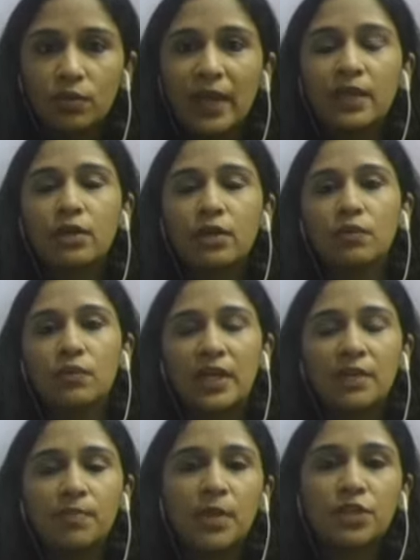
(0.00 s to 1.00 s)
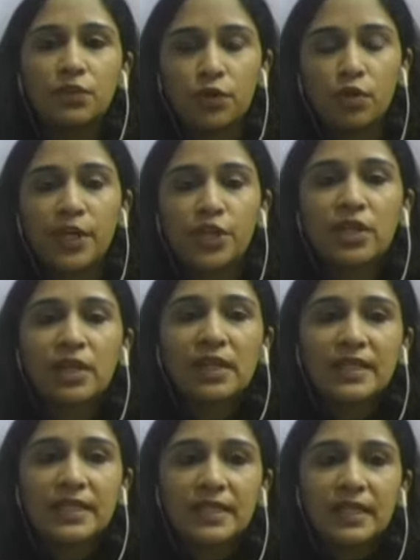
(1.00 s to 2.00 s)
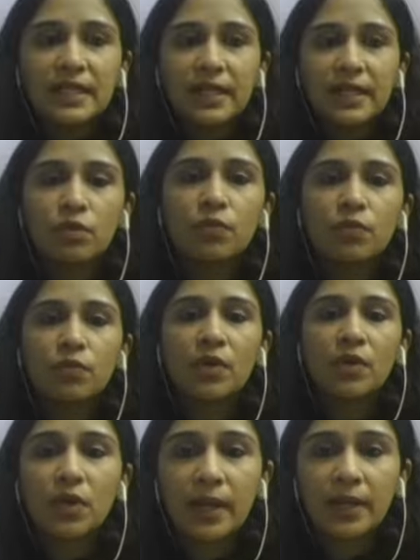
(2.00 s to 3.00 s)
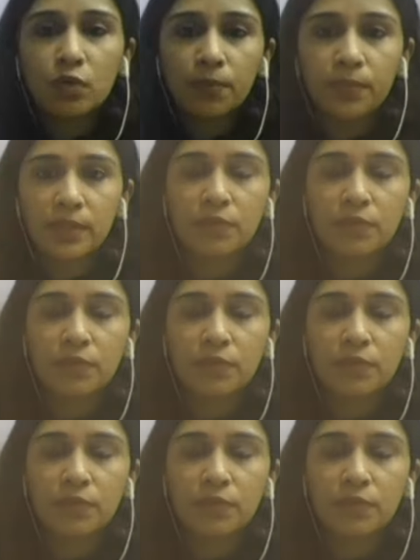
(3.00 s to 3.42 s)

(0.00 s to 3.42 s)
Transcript: Thank you very much for your patient listening. So we would like to open the